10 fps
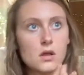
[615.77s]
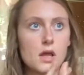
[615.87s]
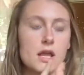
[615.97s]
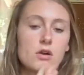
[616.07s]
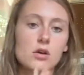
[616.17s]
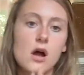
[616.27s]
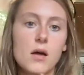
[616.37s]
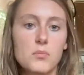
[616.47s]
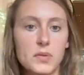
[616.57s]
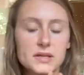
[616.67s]
inner
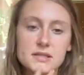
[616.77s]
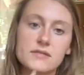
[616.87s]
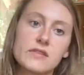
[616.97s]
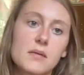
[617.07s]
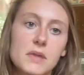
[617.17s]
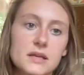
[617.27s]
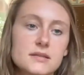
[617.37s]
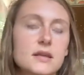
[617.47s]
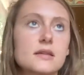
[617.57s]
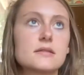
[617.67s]
compass, if that makes
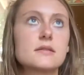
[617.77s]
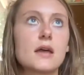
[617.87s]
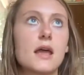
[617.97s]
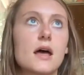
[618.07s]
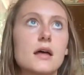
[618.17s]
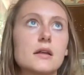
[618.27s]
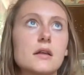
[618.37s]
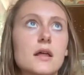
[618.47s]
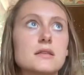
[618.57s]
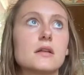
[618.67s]
sense. And
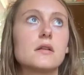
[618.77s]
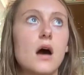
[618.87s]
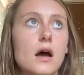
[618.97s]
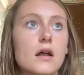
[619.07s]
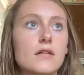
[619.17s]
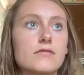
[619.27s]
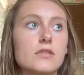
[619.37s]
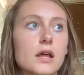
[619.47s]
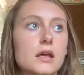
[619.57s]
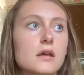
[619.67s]
that's a lot of
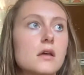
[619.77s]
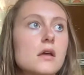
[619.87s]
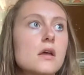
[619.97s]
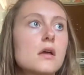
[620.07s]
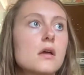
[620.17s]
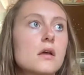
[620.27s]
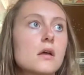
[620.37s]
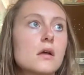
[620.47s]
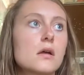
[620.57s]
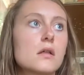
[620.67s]
like
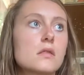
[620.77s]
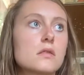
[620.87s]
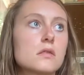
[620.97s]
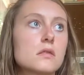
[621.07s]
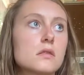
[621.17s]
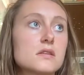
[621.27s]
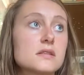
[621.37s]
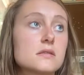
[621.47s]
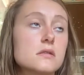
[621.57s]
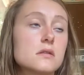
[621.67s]

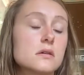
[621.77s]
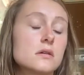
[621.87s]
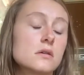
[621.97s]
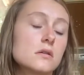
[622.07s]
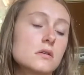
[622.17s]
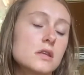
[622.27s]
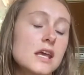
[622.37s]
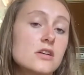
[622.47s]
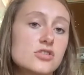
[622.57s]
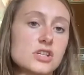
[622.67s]
the
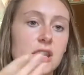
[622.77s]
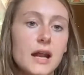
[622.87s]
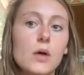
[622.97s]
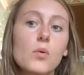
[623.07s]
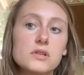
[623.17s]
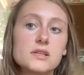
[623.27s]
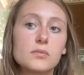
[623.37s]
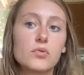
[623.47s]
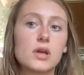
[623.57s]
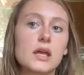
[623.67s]
energy that I want to
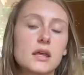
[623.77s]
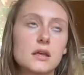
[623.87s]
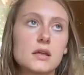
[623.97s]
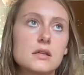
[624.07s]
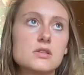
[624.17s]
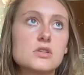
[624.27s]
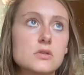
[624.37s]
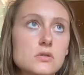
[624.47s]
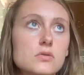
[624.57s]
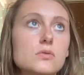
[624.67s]
bring
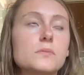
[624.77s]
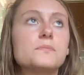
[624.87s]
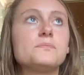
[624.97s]
into